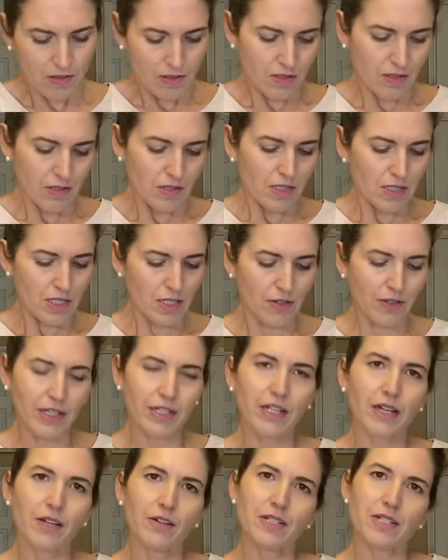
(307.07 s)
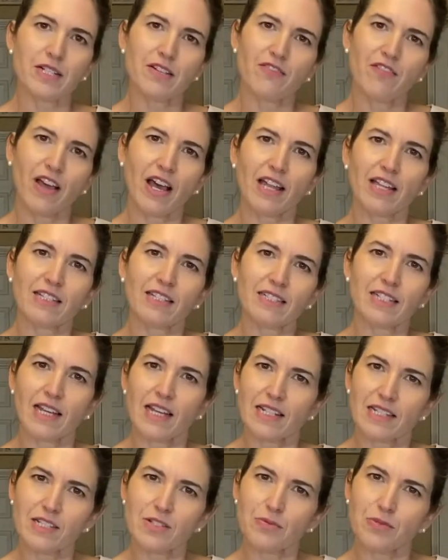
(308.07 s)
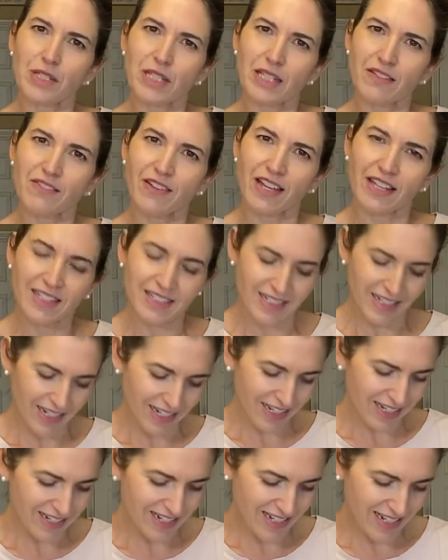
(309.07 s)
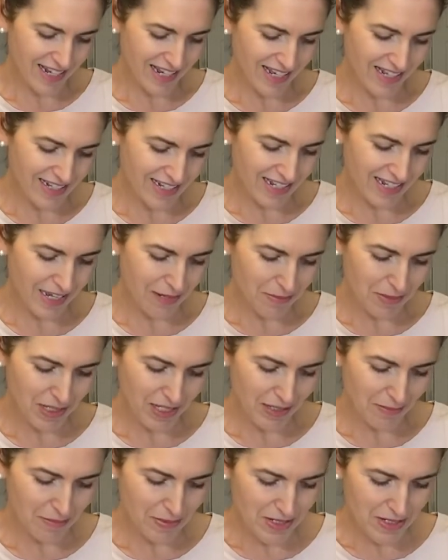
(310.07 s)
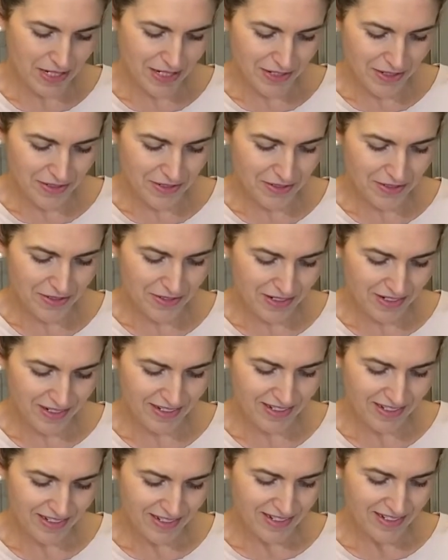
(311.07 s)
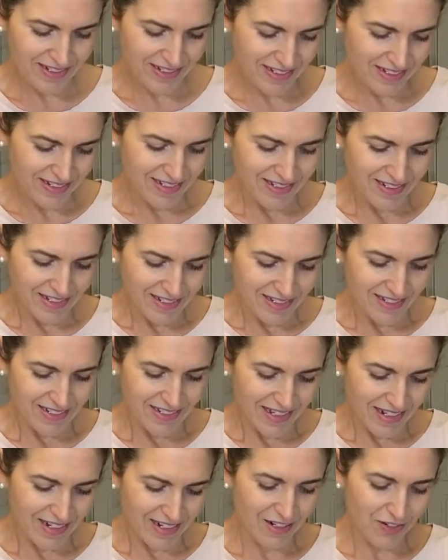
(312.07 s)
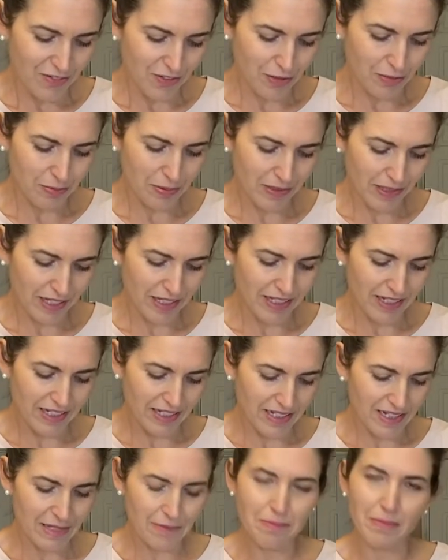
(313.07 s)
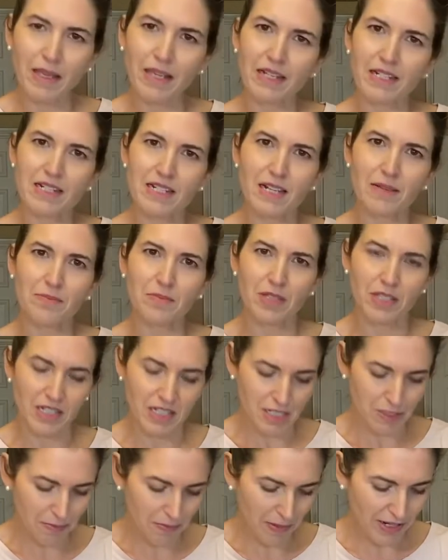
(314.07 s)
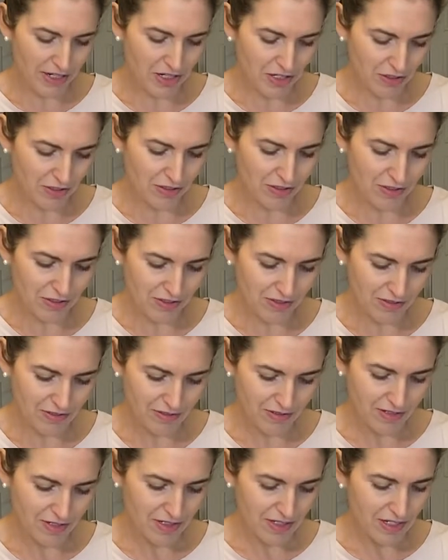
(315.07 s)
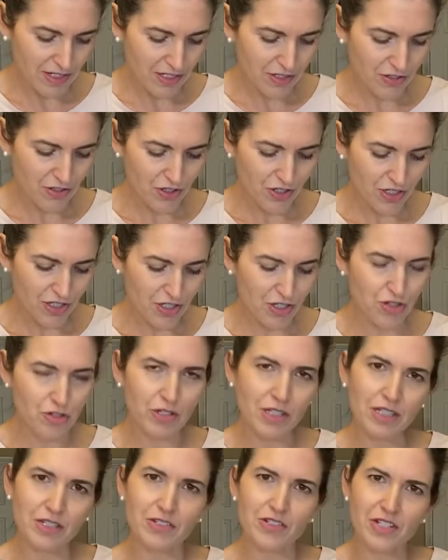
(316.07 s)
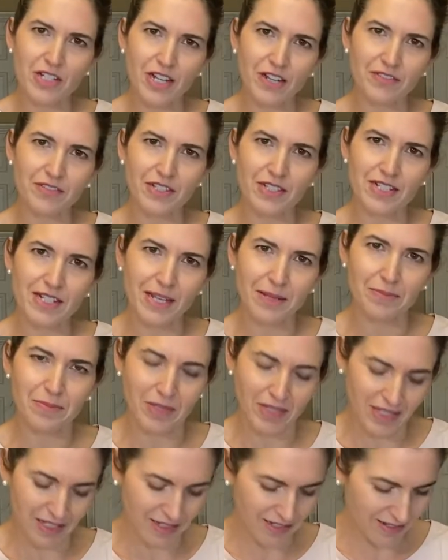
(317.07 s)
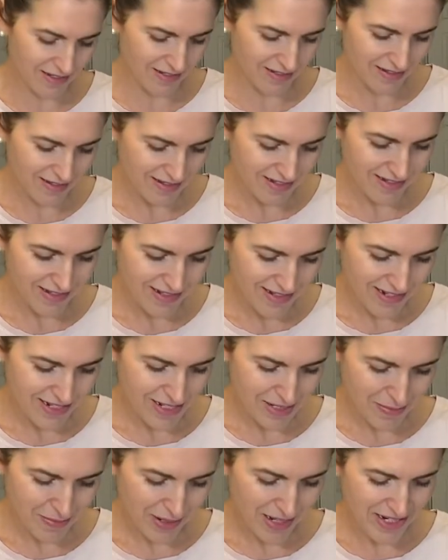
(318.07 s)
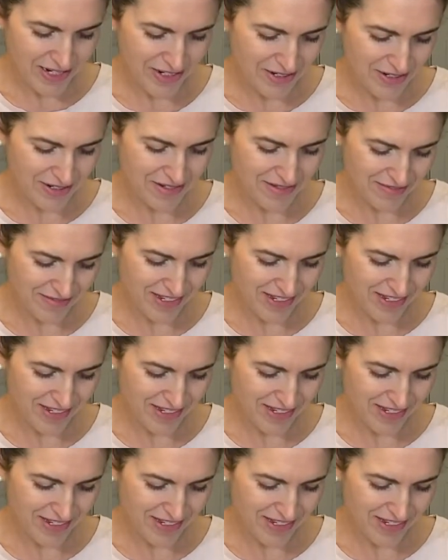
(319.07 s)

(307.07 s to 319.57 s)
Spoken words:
So I know it's Valentine's week. Valentine's Day is coming up soon. I don't know if you're planning to make something special. You should treat yourself to something special.